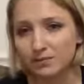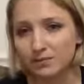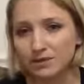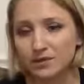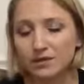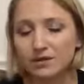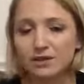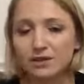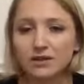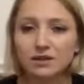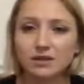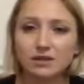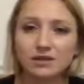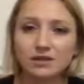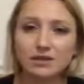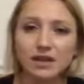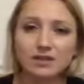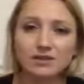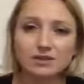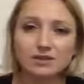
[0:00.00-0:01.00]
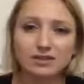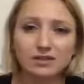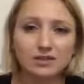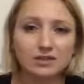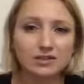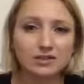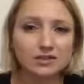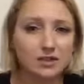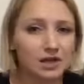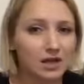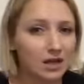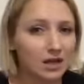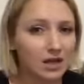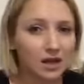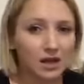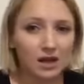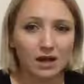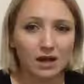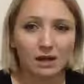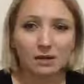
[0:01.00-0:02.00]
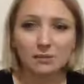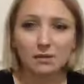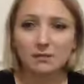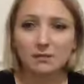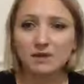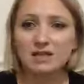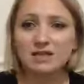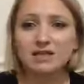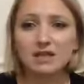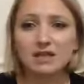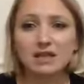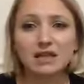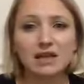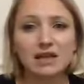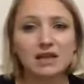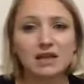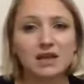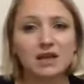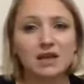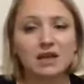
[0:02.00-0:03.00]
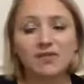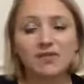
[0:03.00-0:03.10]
So that's just a basic thing.